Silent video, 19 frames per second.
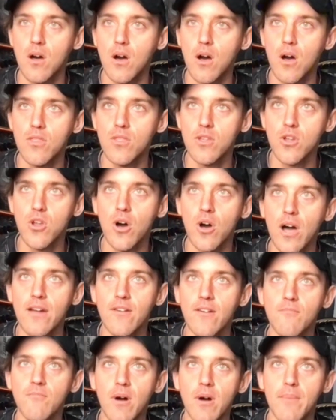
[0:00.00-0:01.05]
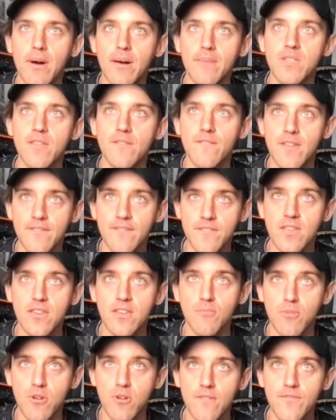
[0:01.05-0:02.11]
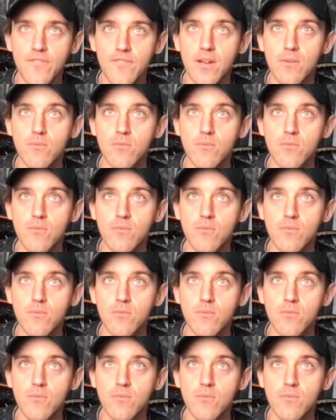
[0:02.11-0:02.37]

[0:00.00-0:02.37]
on the night of my mum's 50th birthday,